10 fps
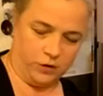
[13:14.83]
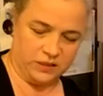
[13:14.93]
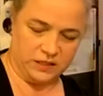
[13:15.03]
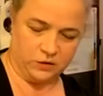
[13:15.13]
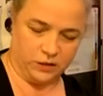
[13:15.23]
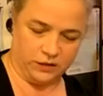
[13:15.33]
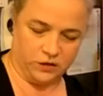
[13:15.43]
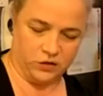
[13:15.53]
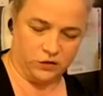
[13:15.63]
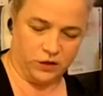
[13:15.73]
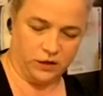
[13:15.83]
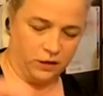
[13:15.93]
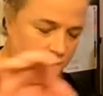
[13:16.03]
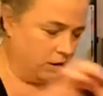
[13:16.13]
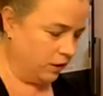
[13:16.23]
because I do like to strain
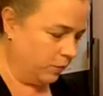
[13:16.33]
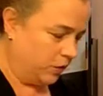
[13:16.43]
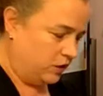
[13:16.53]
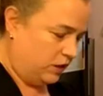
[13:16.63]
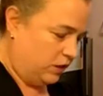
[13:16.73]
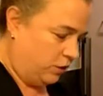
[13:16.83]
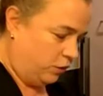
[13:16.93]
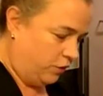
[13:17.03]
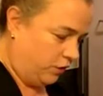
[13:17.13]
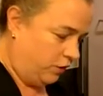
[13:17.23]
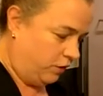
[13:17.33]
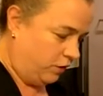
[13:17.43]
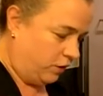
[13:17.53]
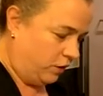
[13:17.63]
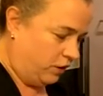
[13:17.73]
a martini over the
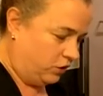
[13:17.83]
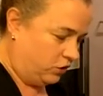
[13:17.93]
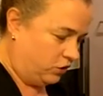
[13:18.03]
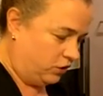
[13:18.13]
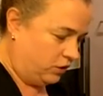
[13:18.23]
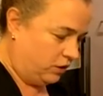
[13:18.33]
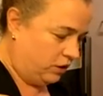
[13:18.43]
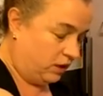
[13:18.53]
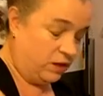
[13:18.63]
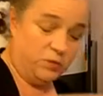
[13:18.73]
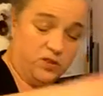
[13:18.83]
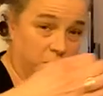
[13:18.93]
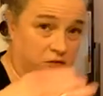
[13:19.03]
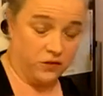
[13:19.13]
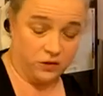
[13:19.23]
garnish. I'm using my
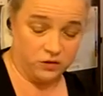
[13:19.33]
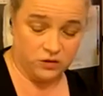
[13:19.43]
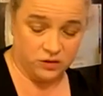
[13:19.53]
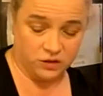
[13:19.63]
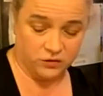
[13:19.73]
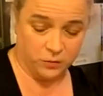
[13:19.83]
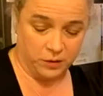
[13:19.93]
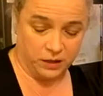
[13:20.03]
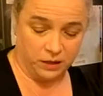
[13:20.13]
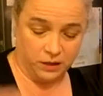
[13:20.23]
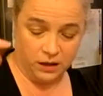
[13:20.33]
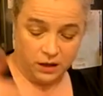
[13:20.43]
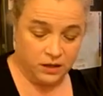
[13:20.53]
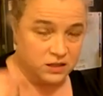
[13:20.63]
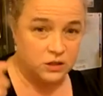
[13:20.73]
fingers because it's for me.
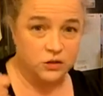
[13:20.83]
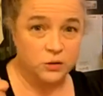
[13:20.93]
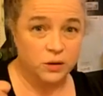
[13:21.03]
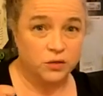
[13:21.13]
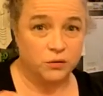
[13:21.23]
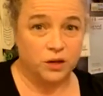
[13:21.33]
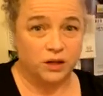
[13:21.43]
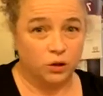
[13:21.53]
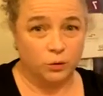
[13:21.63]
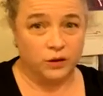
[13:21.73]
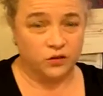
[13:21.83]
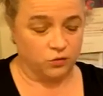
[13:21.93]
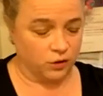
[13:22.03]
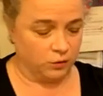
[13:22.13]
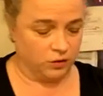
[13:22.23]
Still doing 3, always
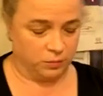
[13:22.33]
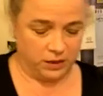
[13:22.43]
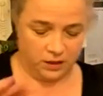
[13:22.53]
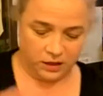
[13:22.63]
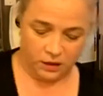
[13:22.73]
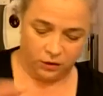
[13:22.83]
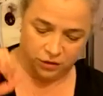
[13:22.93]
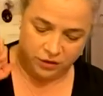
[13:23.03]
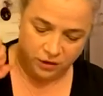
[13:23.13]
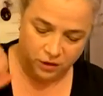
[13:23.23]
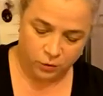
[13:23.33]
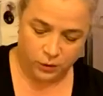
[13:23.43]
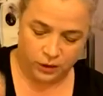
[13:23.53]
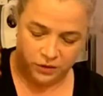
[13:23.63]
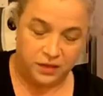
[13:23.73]
3 with me. Health,
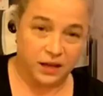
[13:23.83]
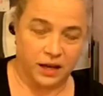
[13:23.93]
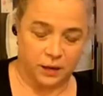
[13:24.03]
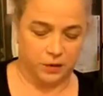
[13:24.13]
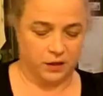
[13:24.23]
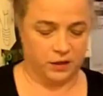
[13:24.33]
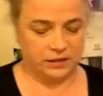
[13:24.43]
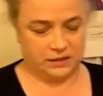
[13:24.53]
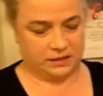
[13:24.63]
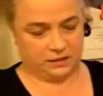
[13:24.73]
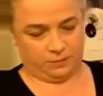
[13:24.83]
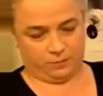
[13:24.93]
wealth, and happiness.